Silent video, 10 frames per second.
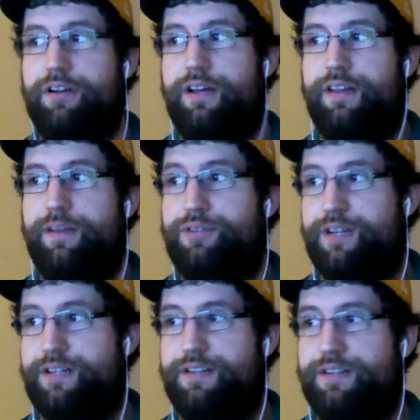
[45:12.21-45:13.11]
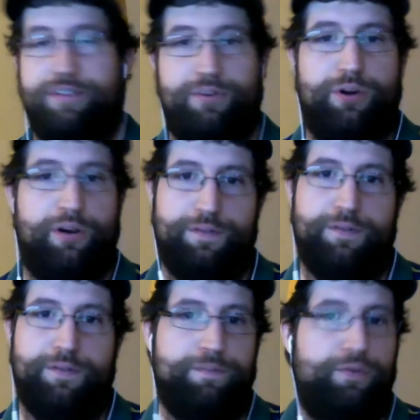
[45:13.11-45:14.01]
They are projected to score
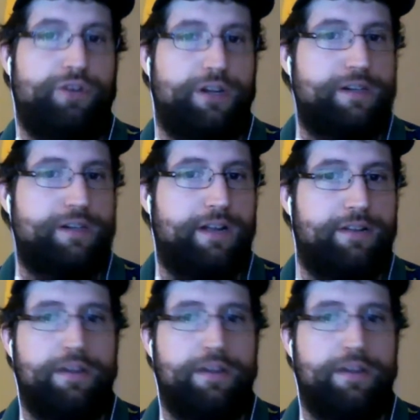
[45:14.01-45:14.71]
over 4 touchdowns.